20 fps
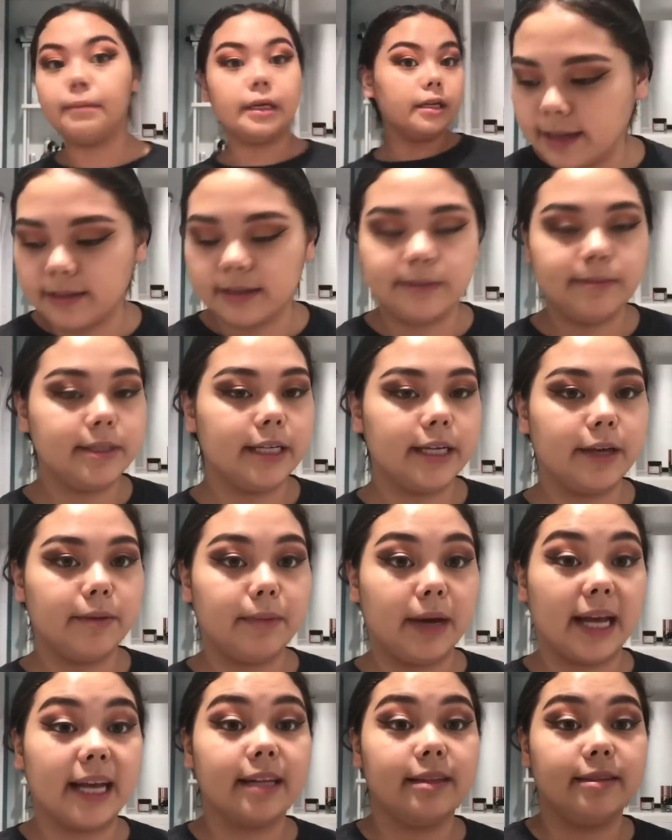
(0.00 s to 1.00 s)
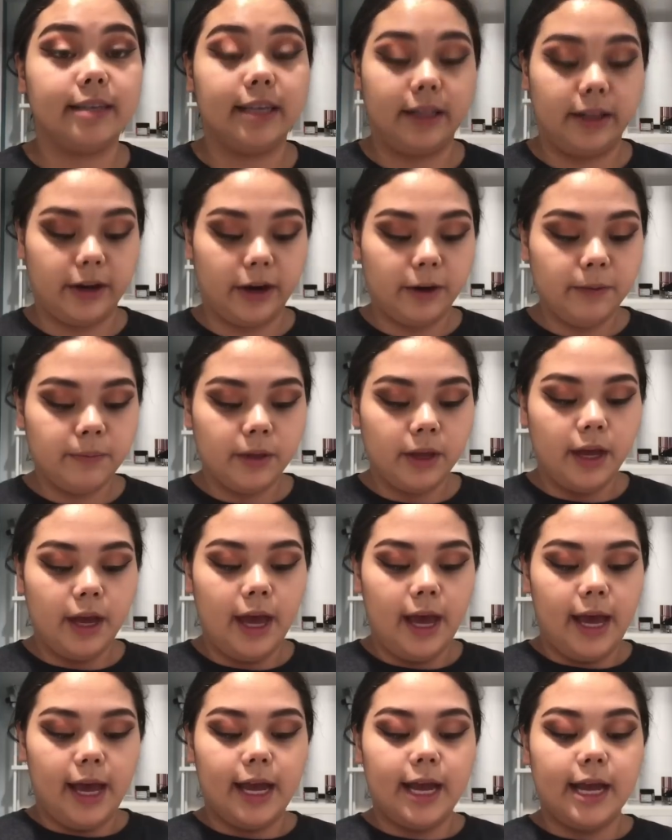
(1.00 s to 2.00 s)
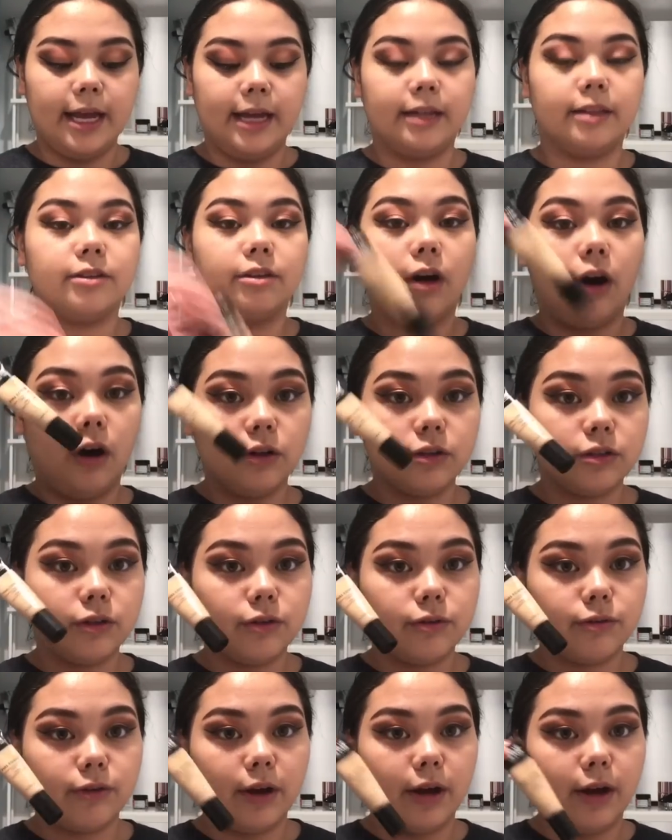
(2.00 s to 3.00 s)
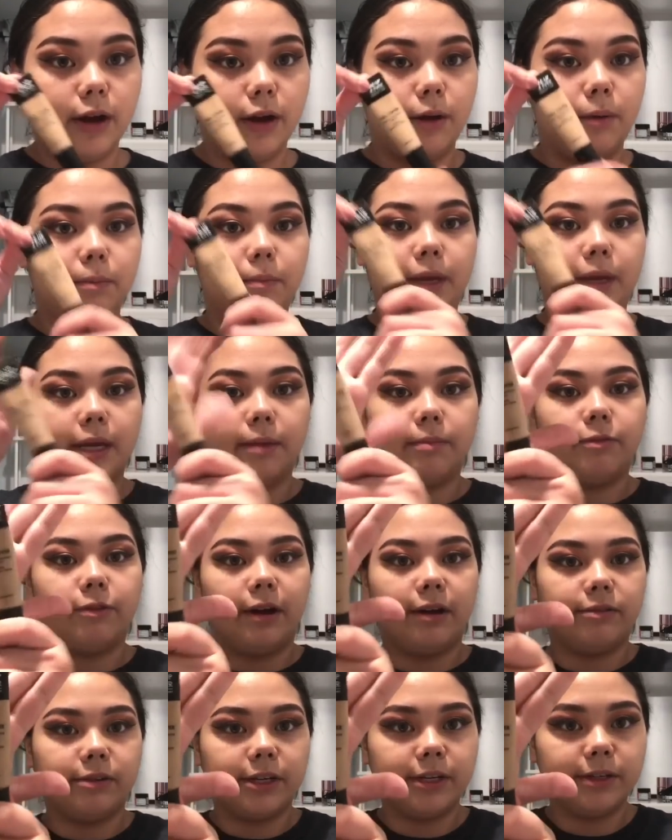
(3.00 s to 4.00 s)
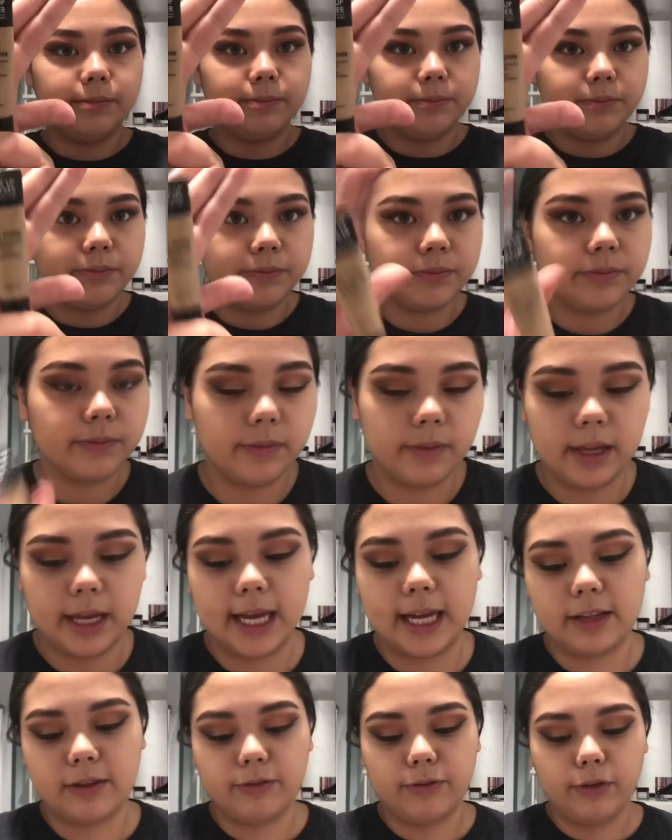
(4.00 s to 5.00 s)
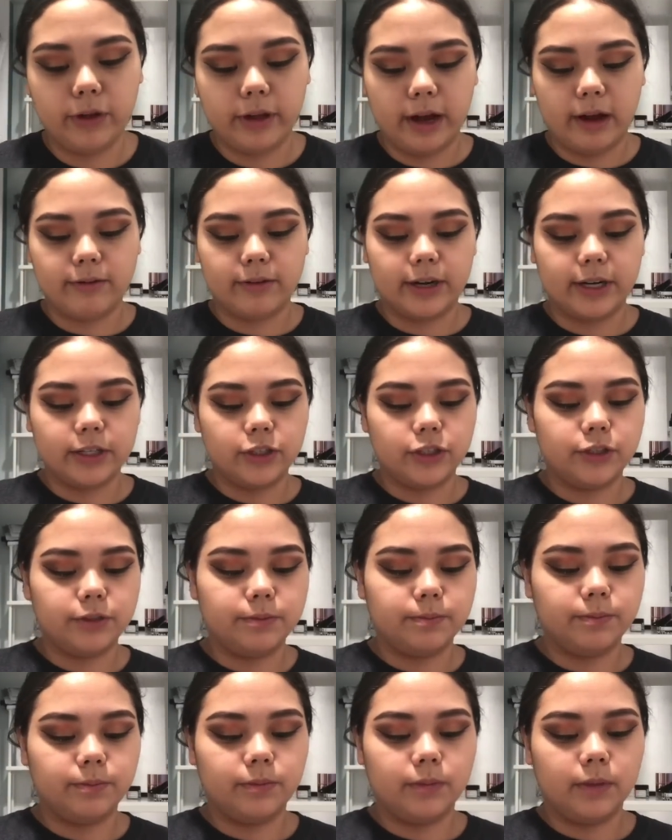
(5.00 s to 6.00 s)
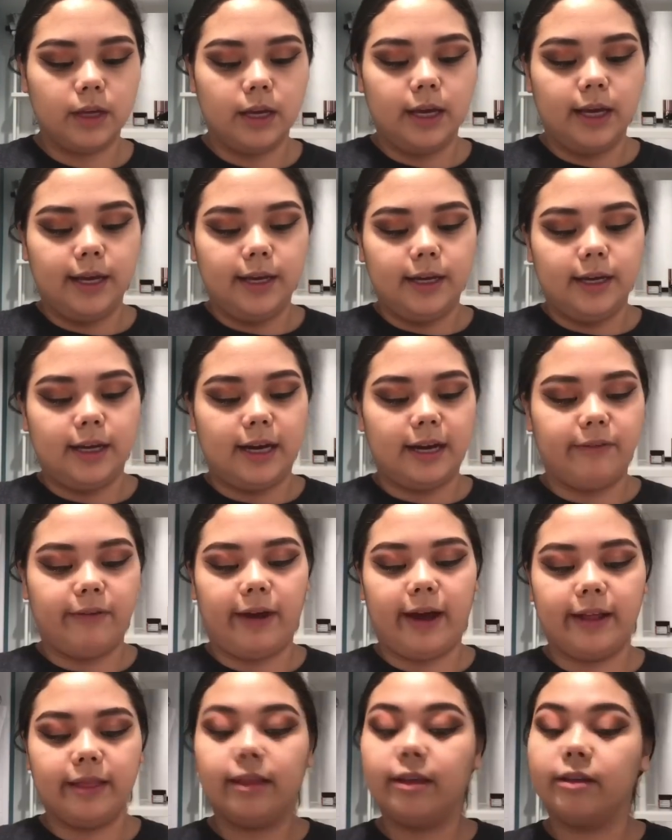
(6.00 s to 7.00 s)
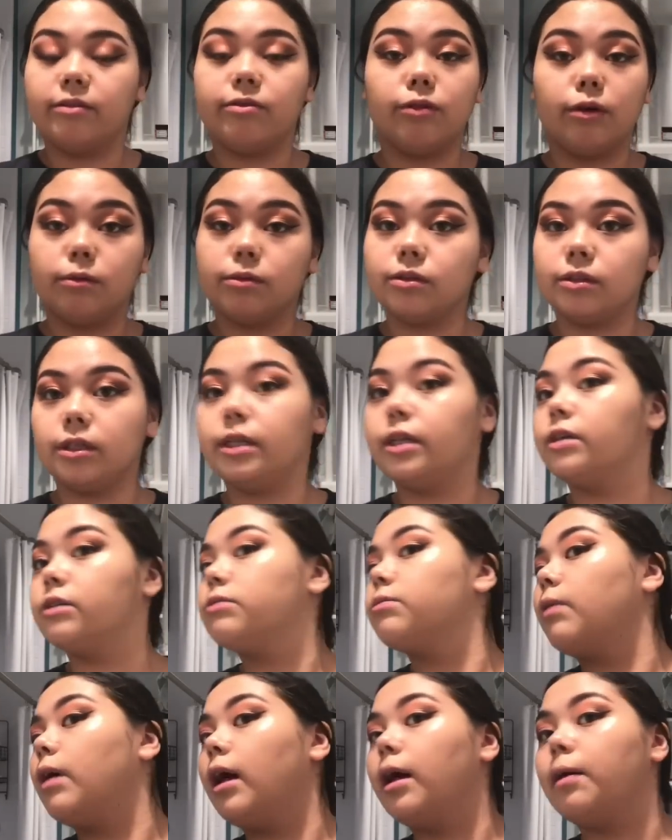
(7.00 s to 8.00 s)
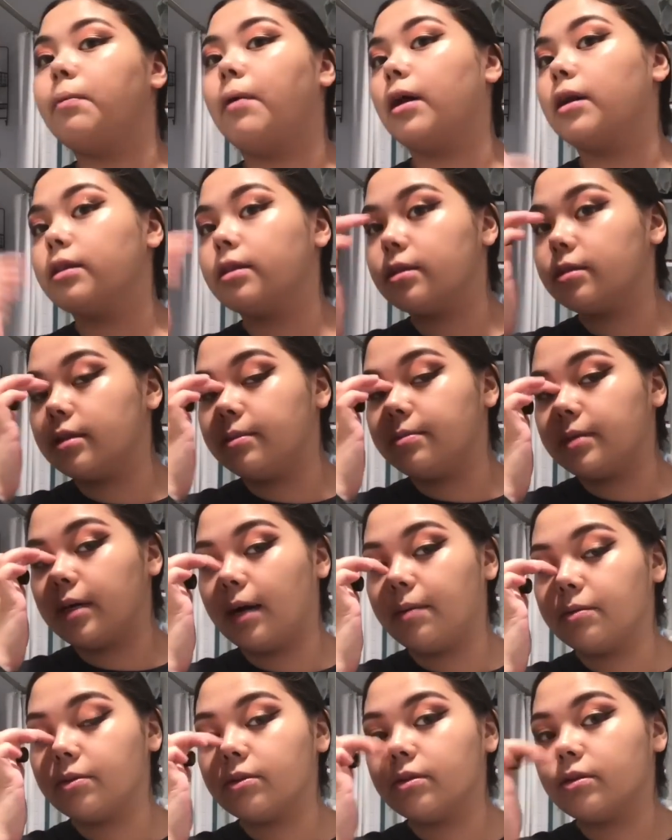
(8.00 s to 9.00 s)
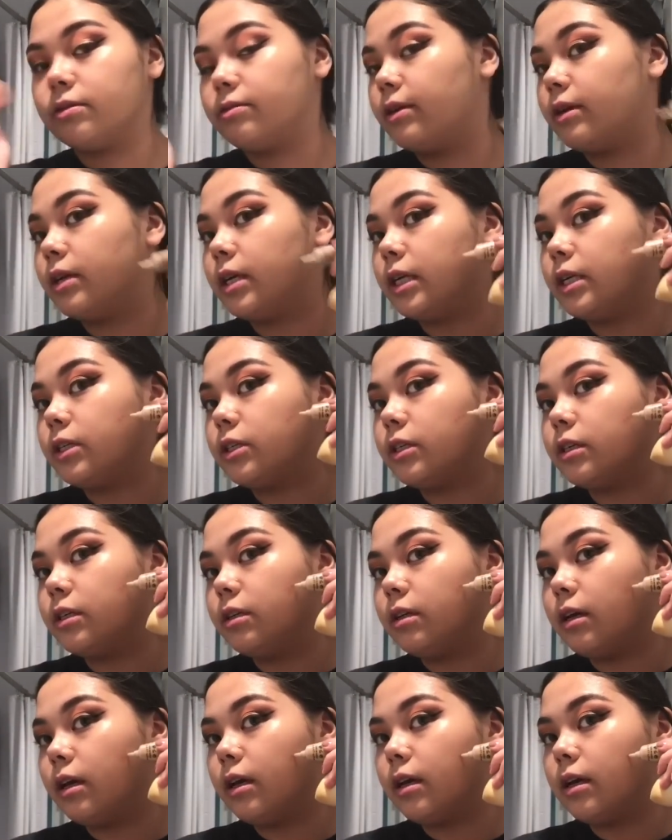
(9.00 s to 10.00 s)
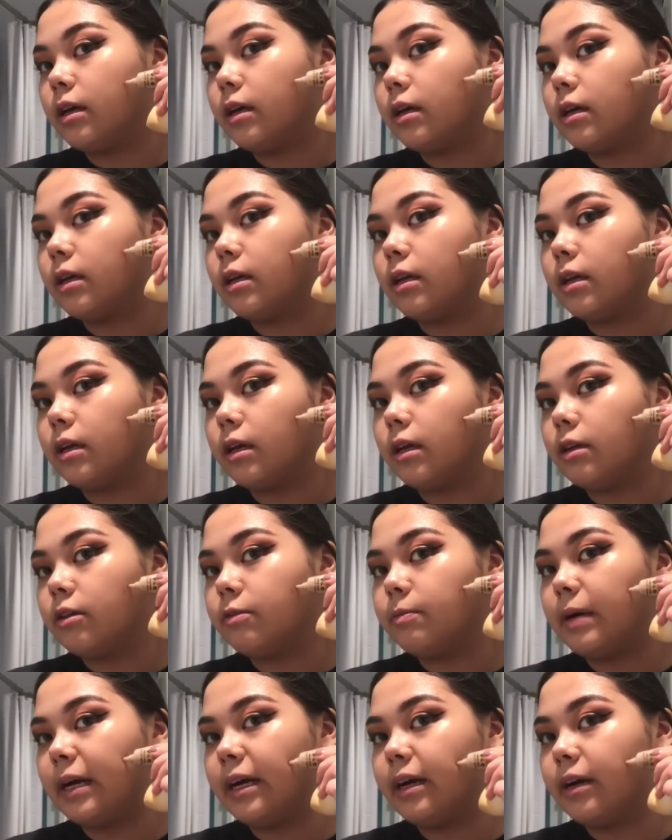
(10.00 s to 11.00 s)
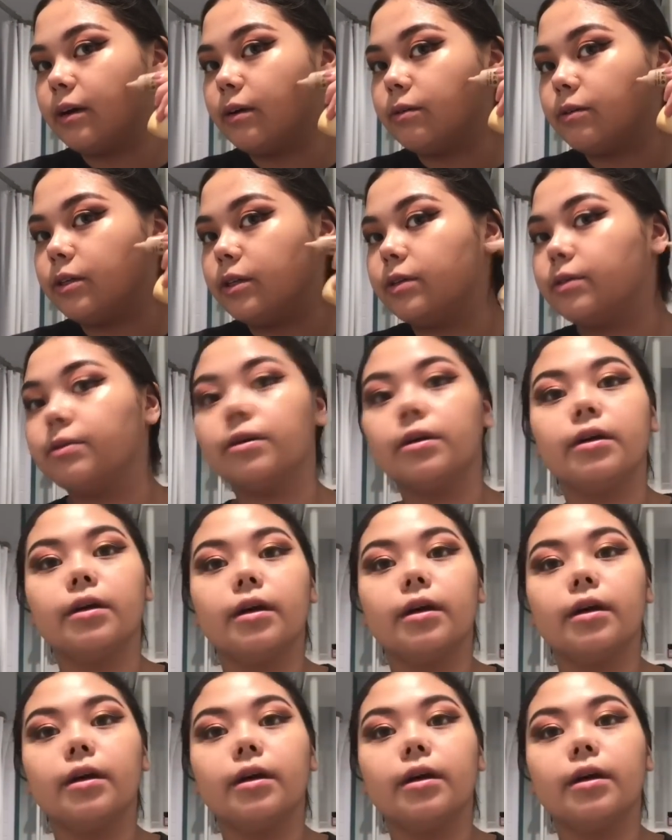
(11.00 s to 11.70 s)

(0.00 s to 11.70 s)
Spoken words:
Next, I'm taking my concealer. It's also from Makeup Forever. It's full coverage. I've had this for almost a year as well. I bought it at the same time as this foundation, and it's my go-to.